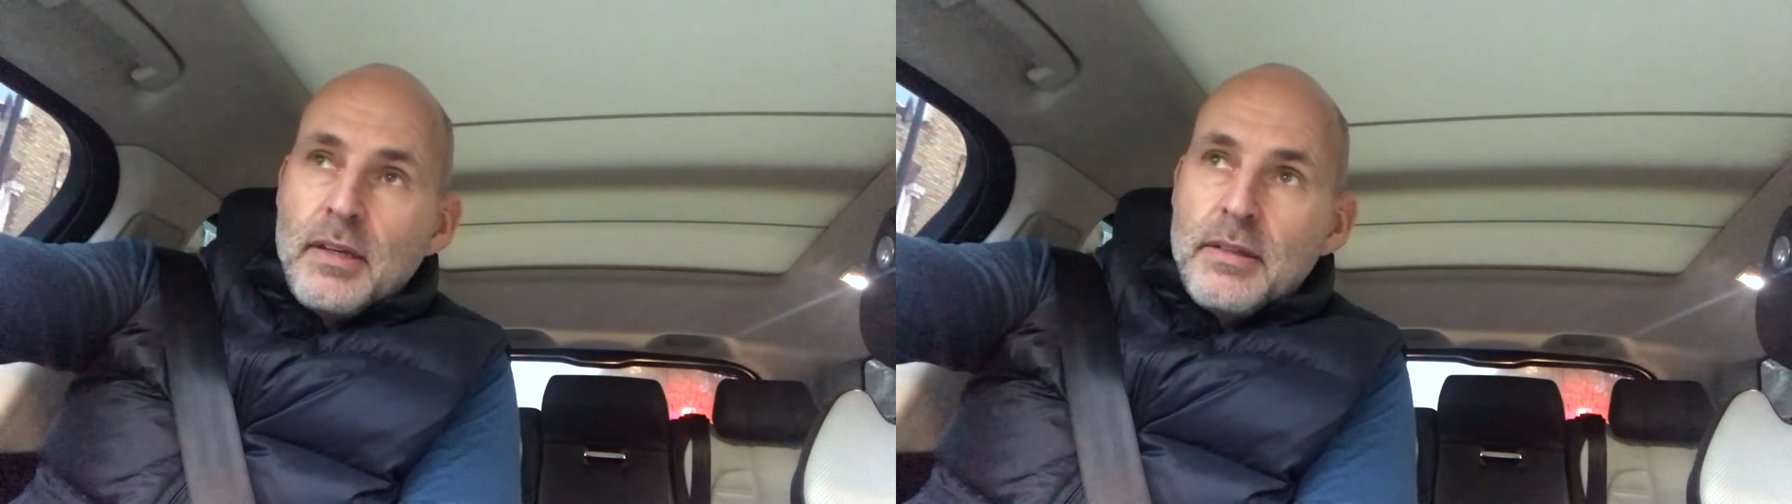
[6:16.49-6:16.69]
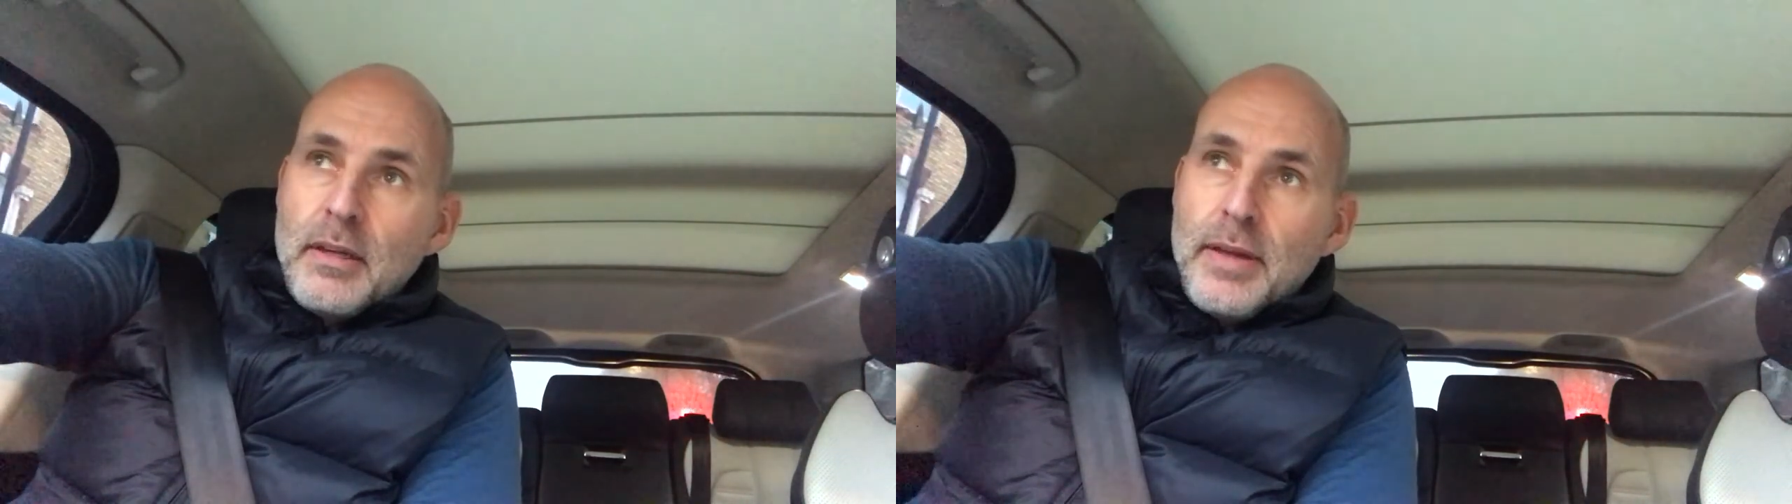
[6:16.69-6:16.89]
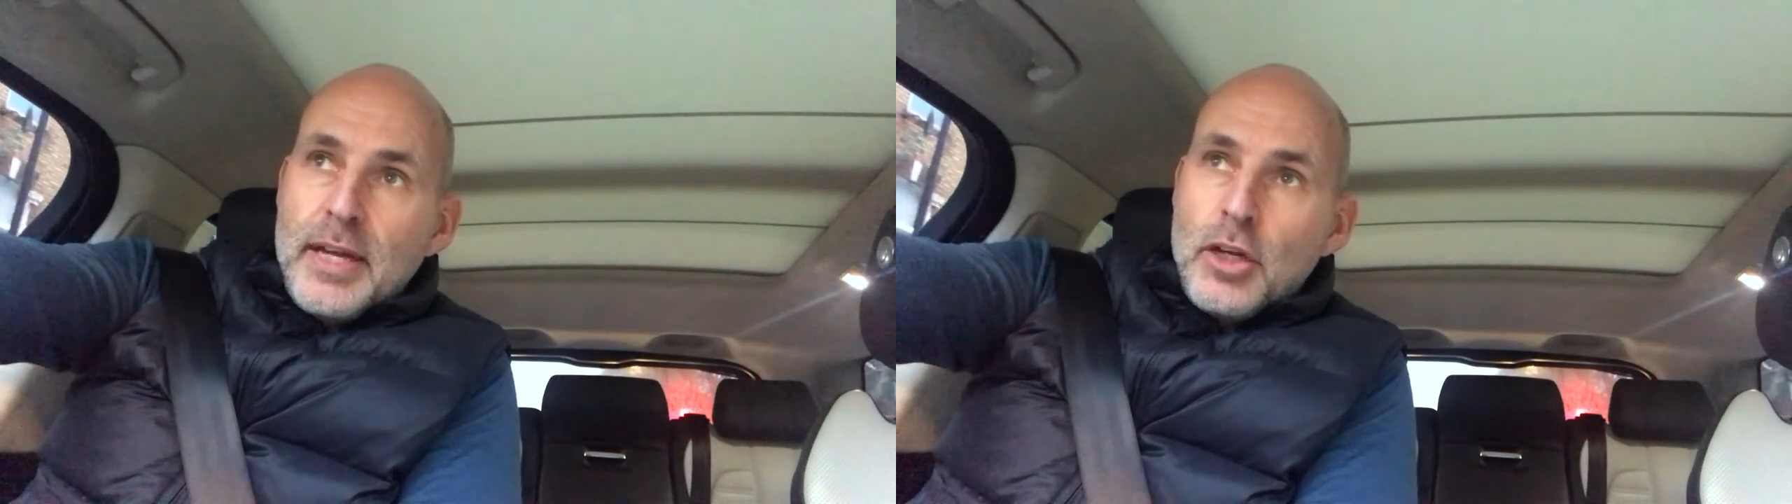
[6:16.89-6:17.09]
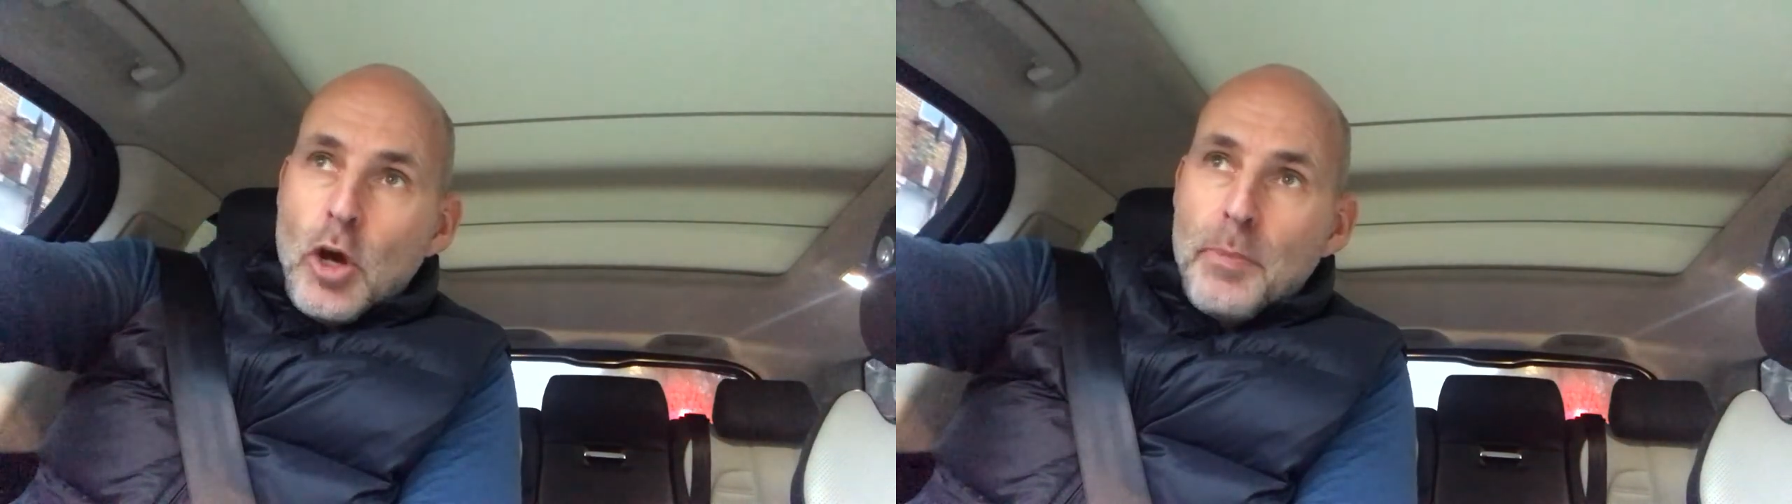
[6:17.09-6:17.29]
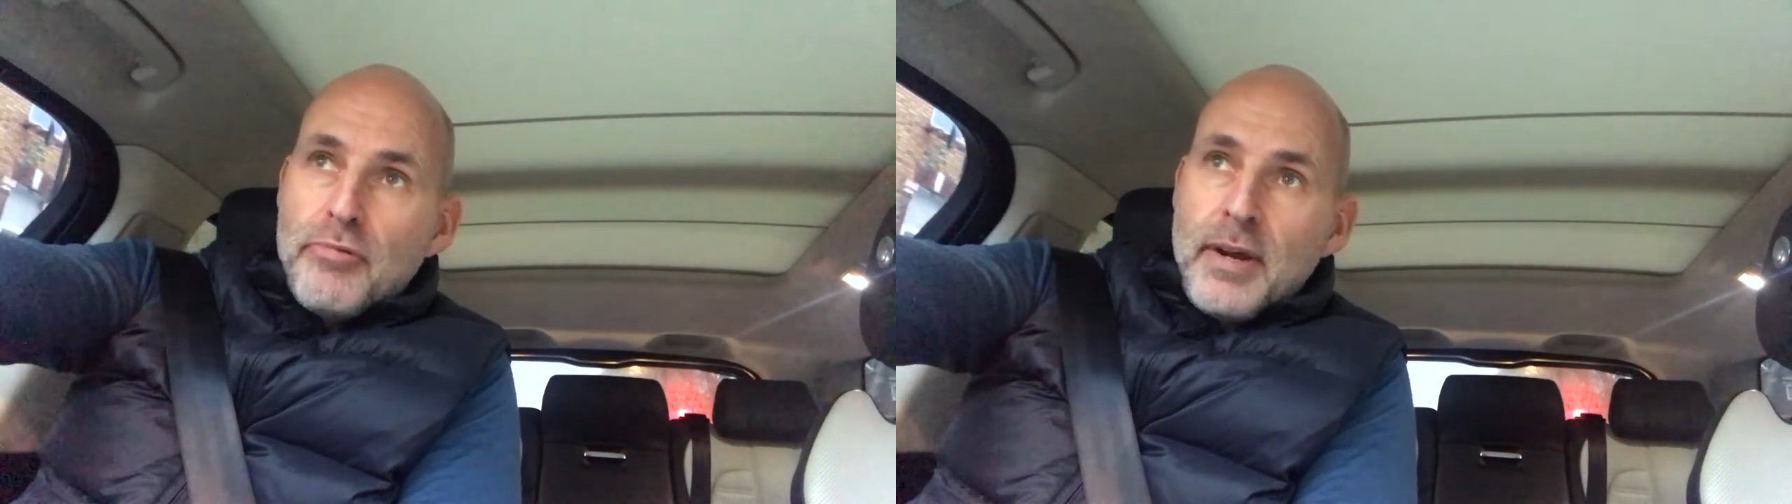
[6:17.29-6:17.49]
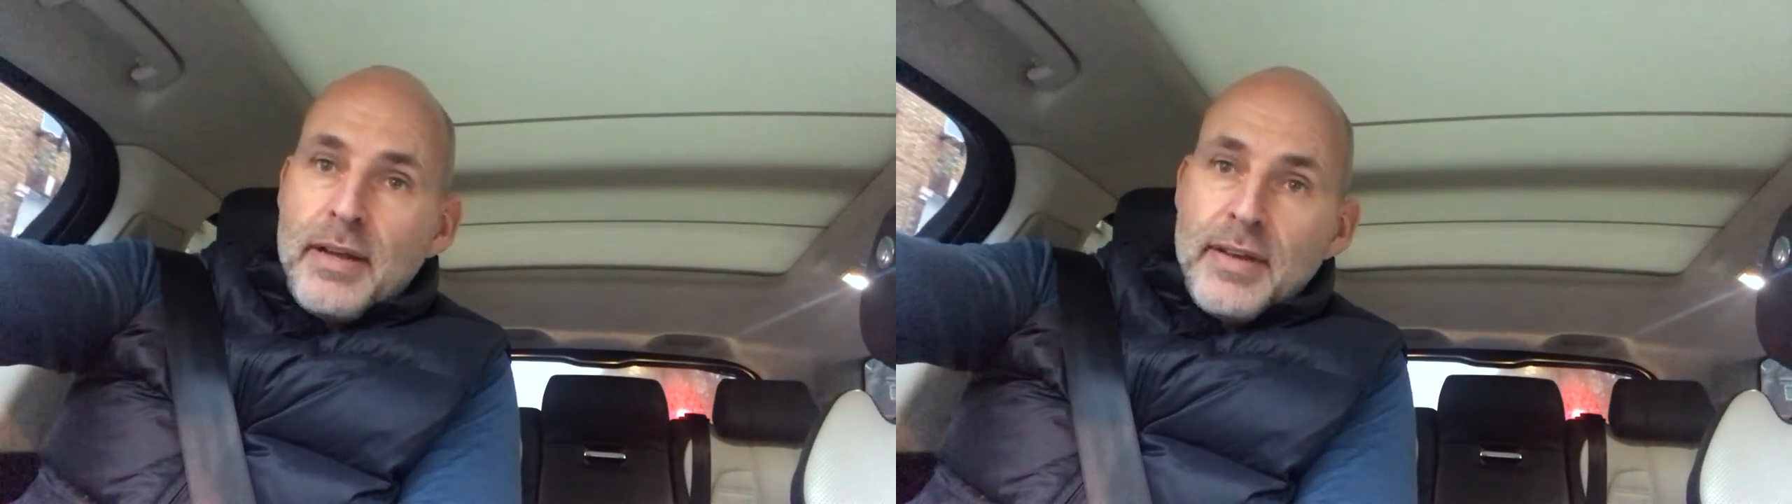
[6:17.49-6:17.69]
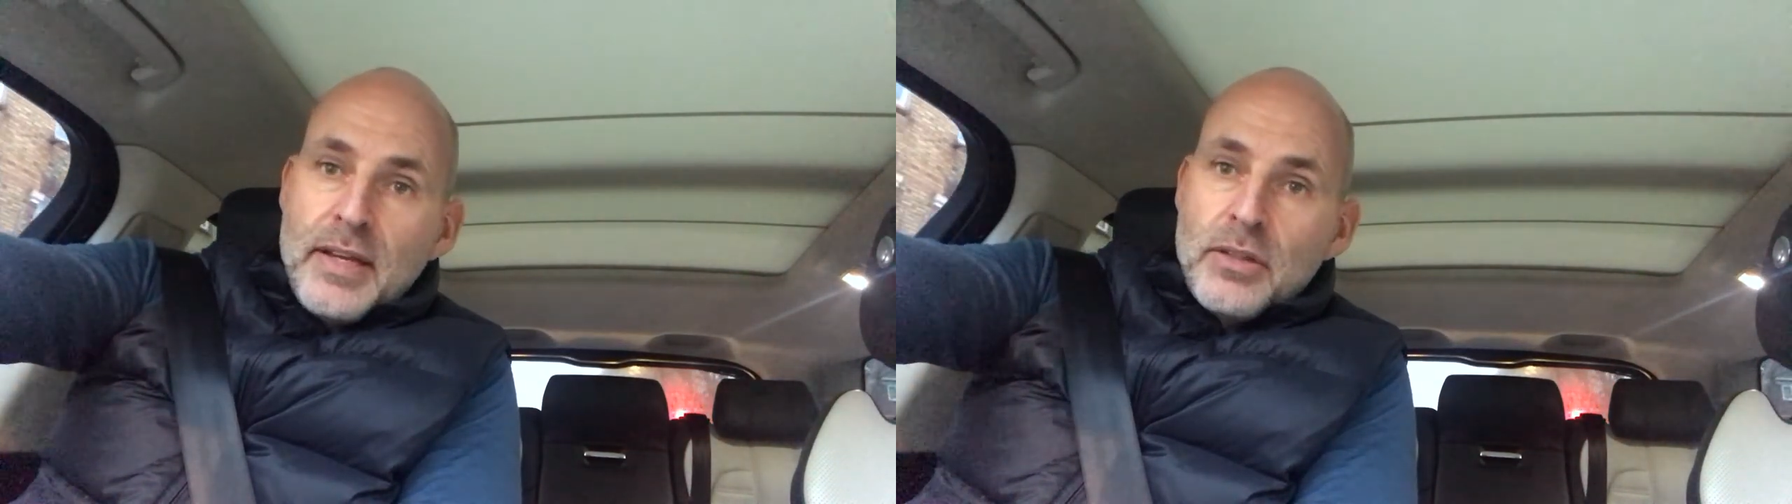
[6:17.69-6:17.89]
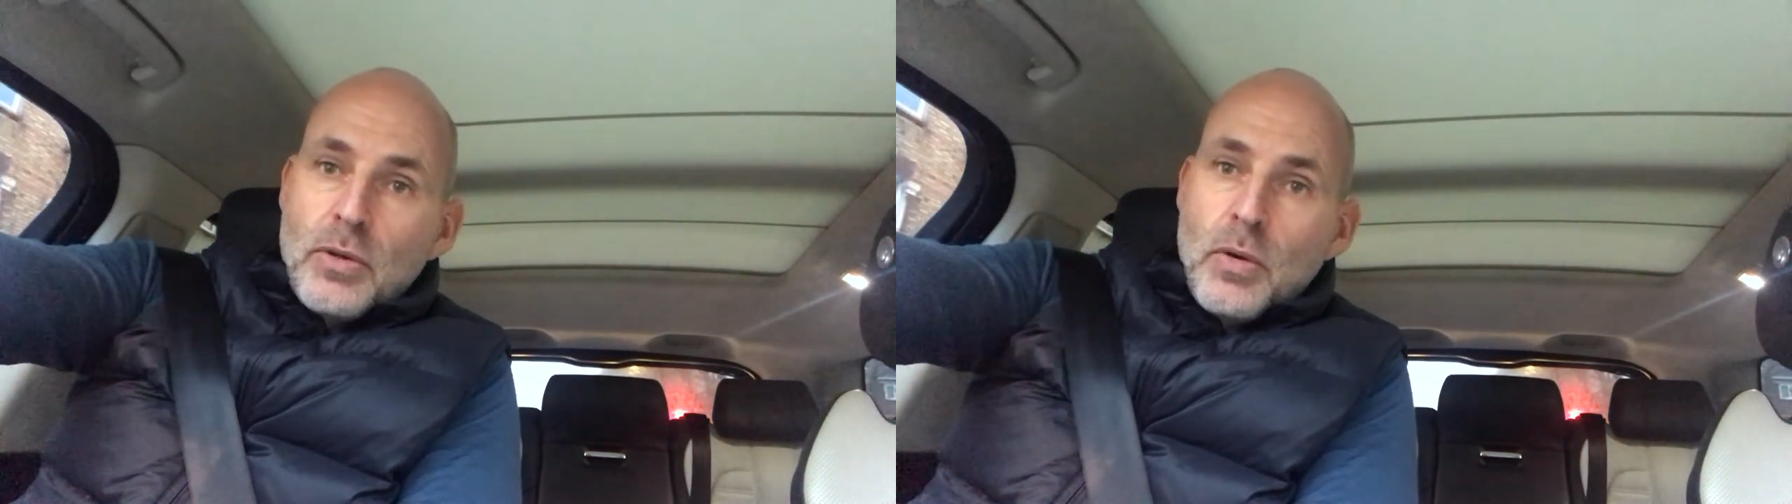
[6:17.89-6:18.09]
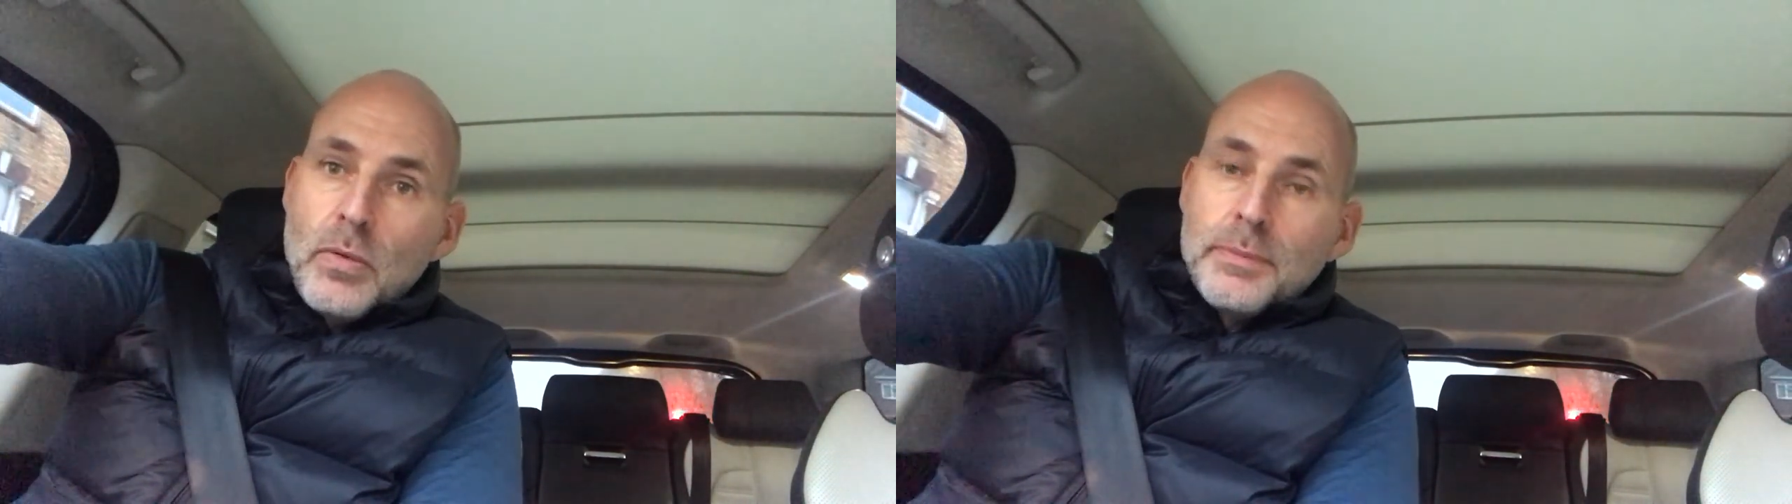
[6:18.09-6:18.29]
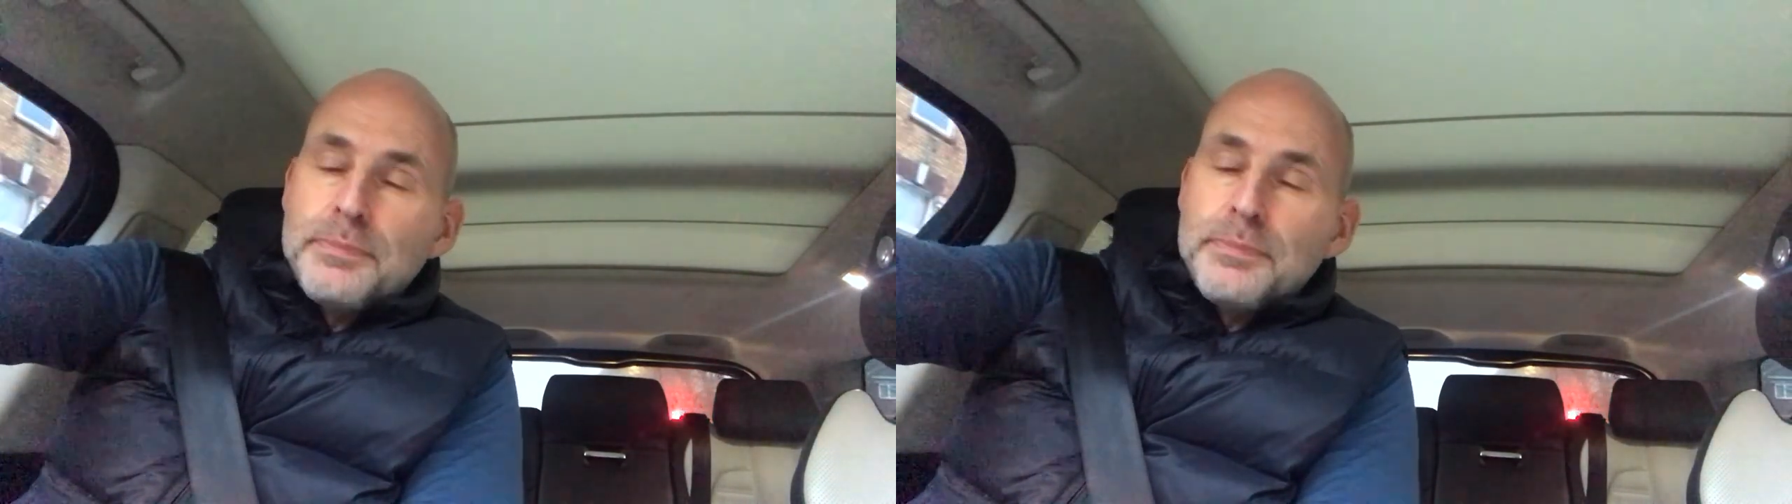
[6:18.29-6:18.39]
so they can operate their school.